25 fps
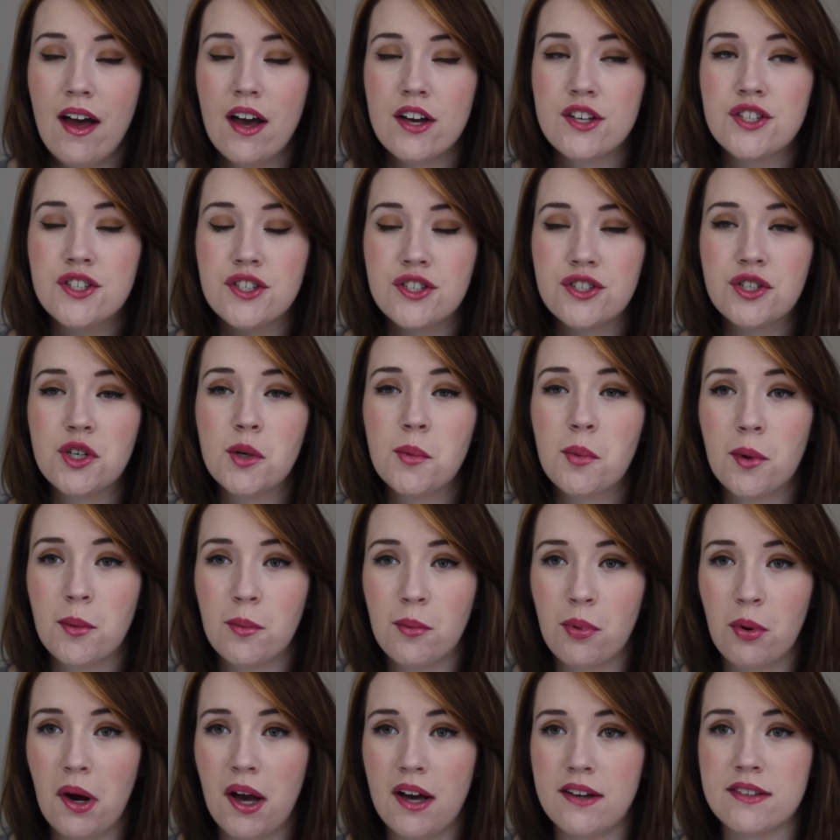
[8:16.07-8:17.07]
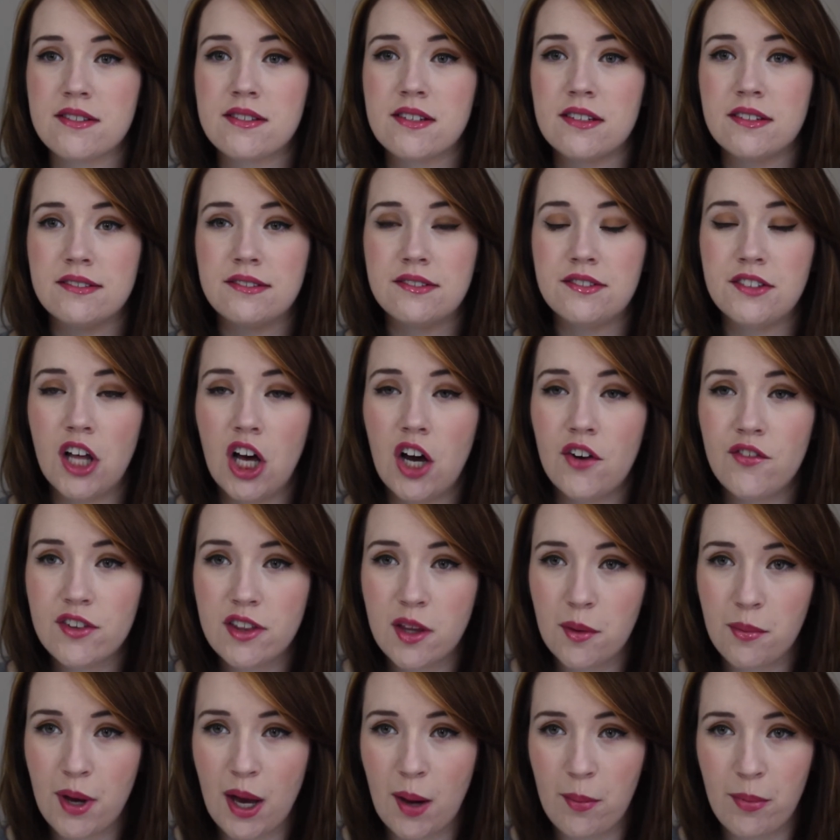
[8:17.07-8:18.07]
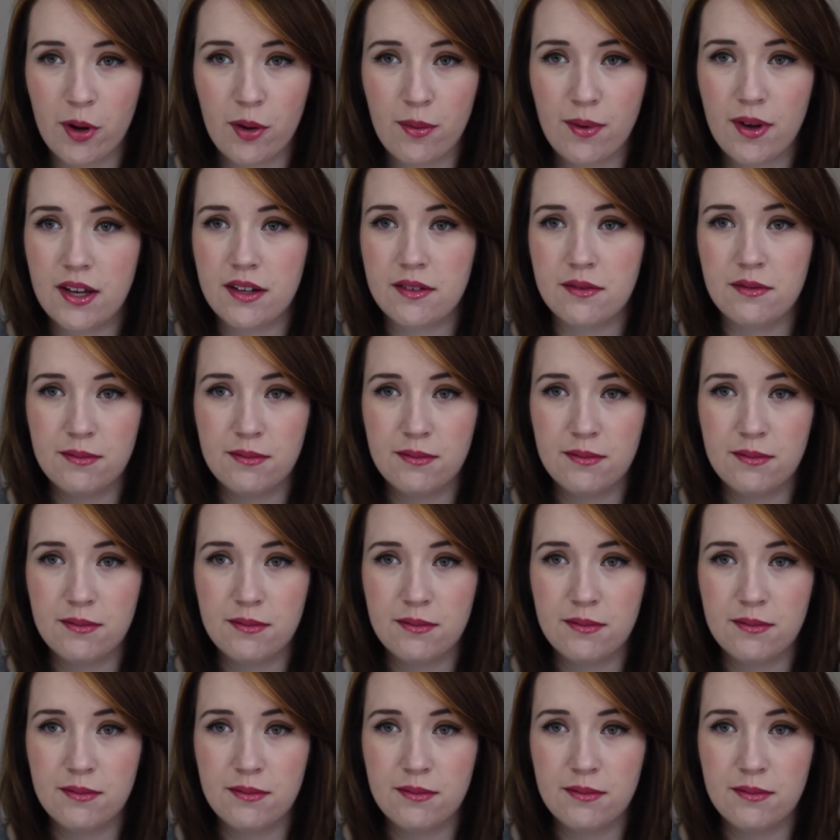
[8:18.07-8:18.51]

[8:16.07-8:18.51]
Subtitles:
Super impressed. Loved the peppermint